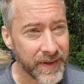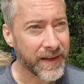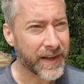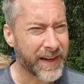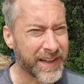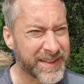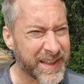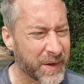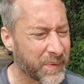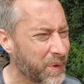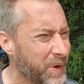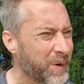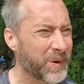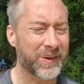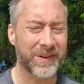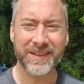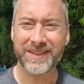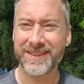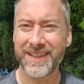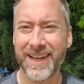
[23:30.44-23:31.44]
I was like,
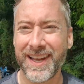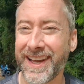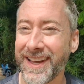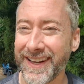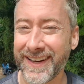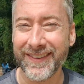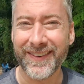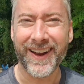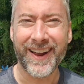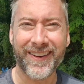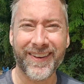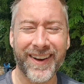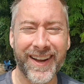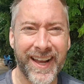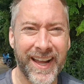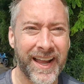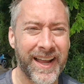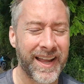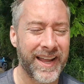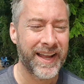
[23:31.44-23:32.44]
whoa, this kid, wow.
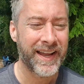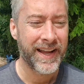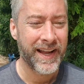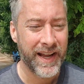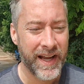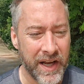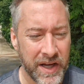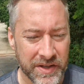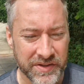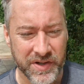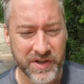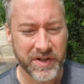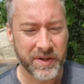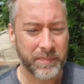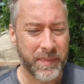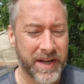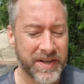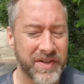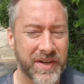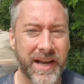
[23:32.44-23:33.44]
So she
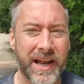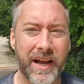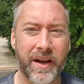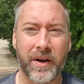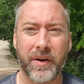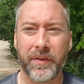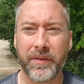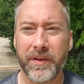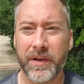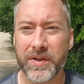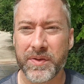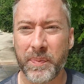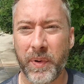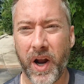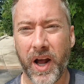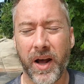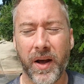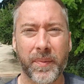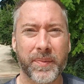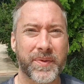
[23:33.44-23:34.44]
mentioned how there's
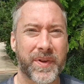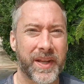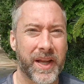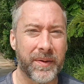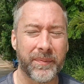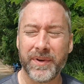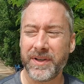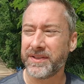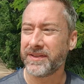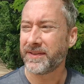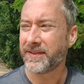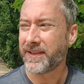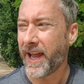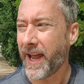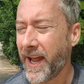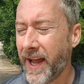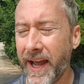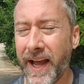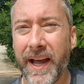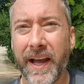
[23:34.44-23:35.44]
problems with him and his
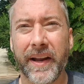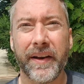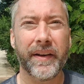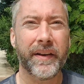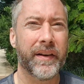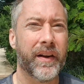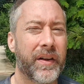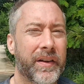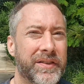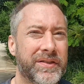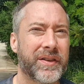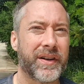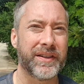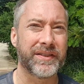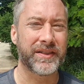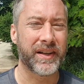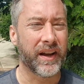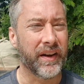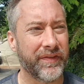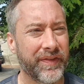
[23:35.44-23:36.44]
dad and all this kind of
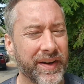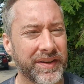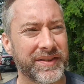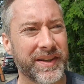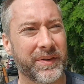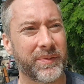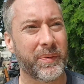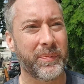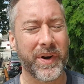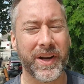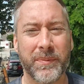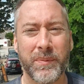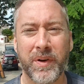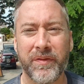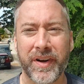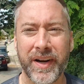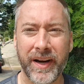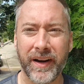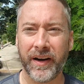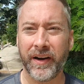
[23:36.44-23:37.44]
stuff. I was like, well, bring him
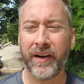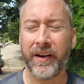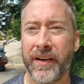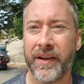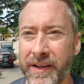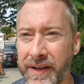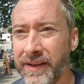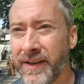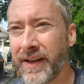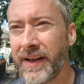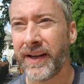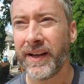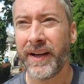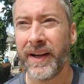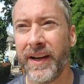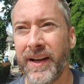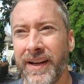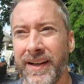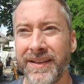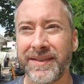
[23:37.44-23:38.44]
over here.
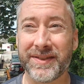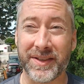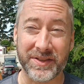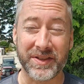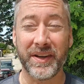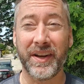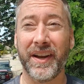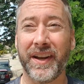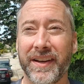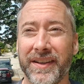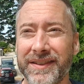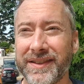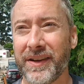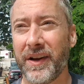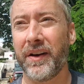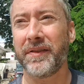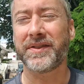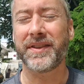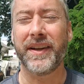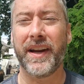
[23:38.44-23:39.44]
So she did. So
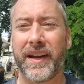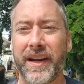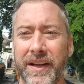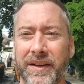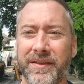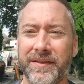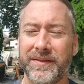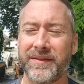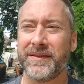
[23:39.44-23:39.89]
all of a sudden I got,